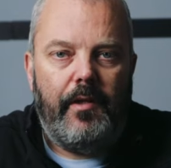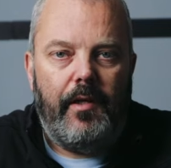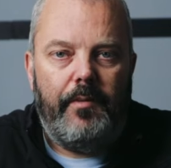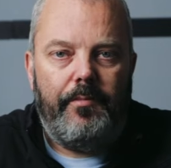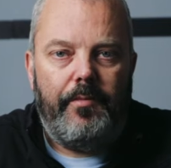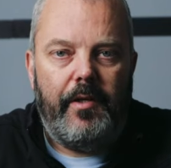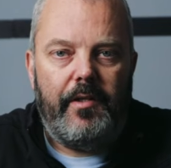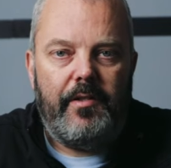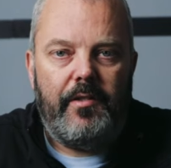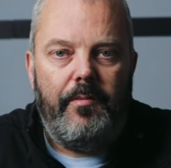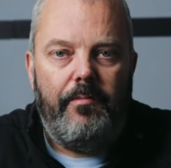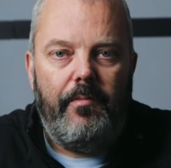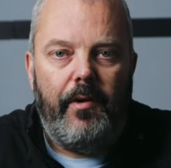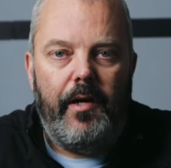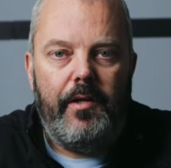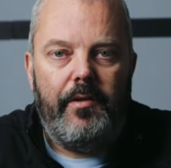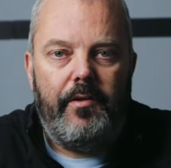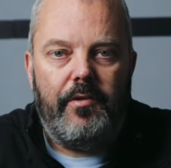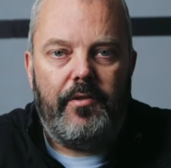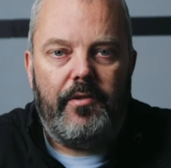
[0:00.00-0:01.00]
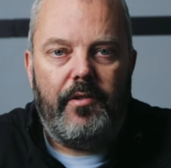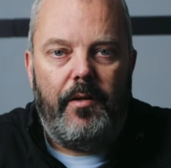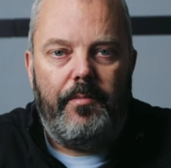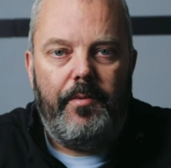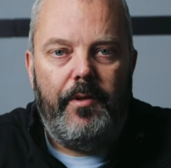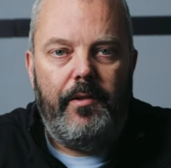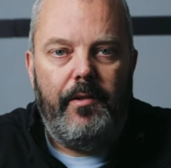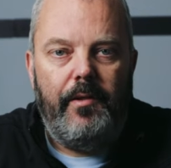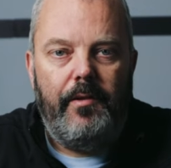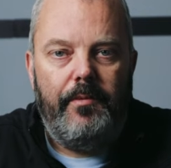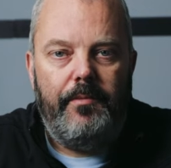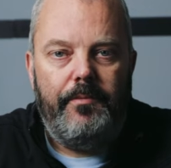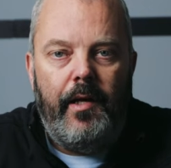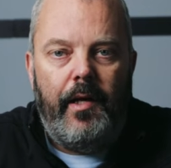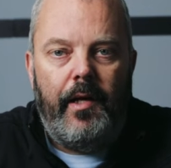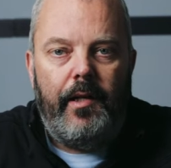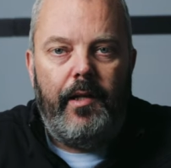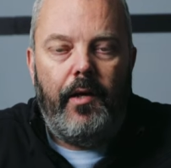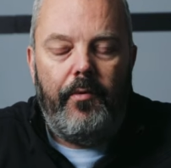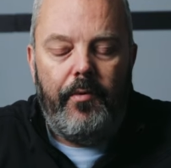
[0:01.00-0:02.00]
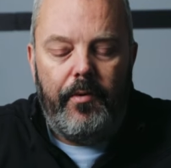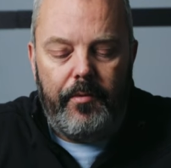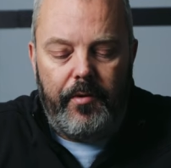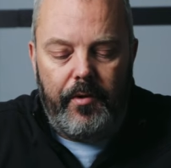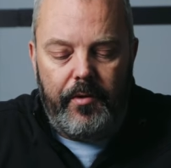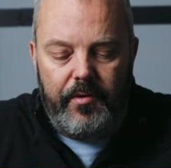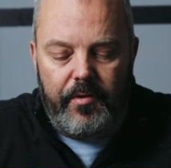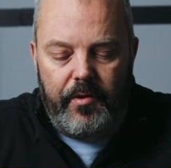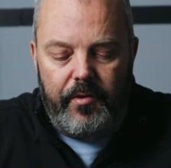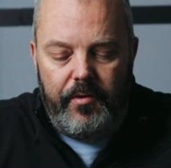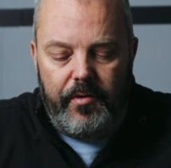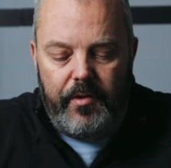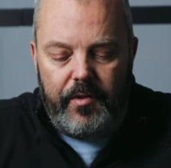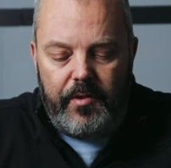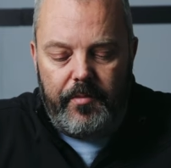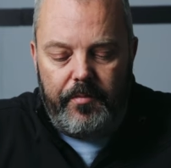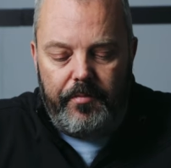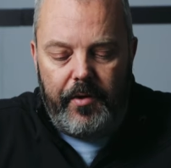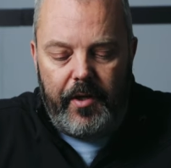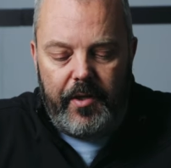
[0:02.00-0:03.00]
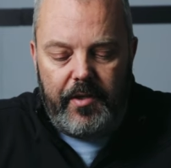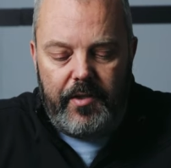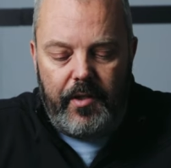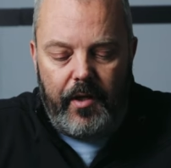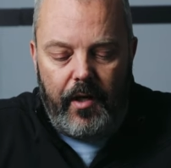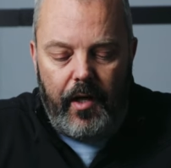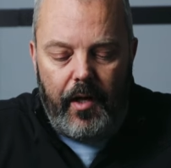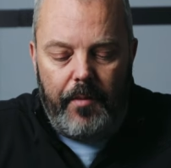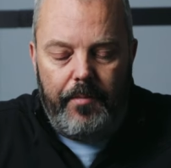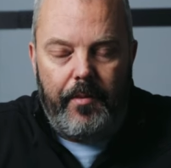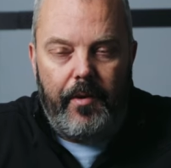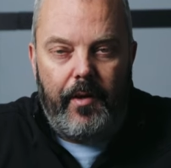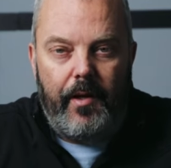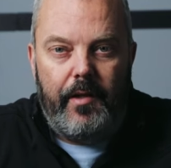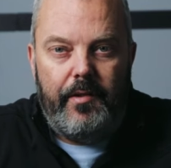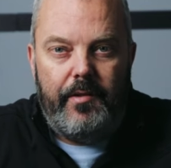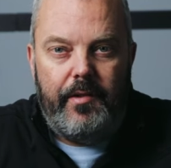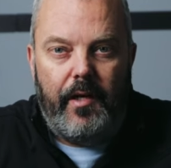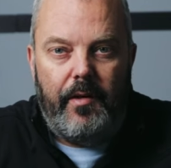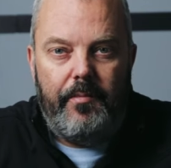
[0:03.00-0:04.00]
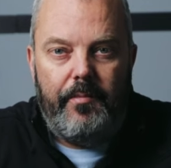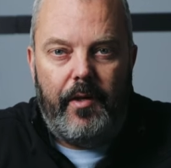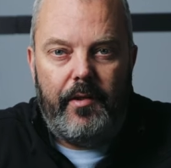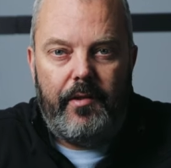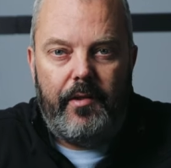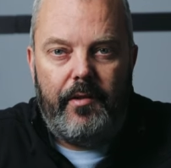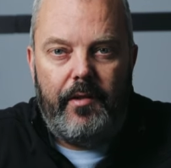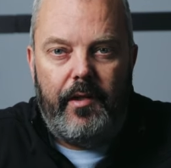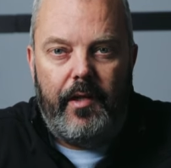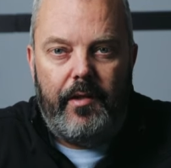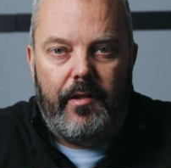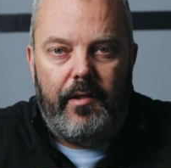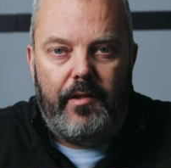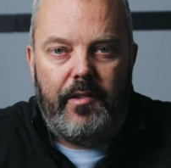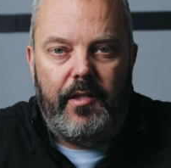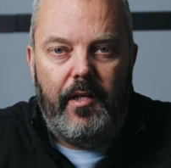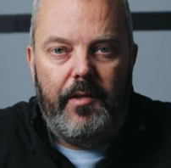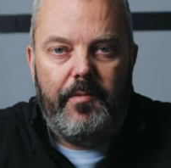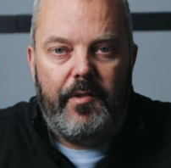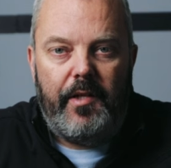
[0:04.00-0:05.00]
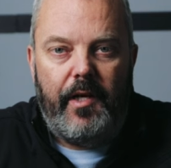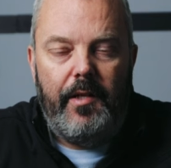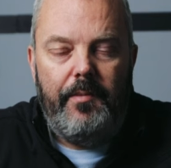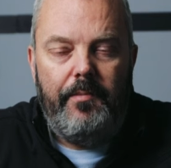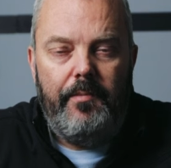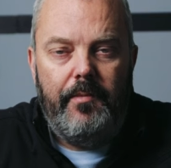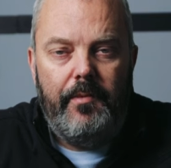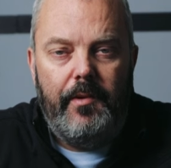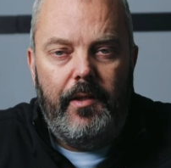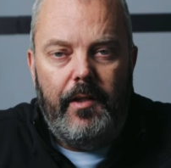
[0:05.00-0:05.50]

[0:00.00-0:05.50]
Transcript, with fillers: I press the my to stop it and now what I'm going to do is to press the up and down button at the same time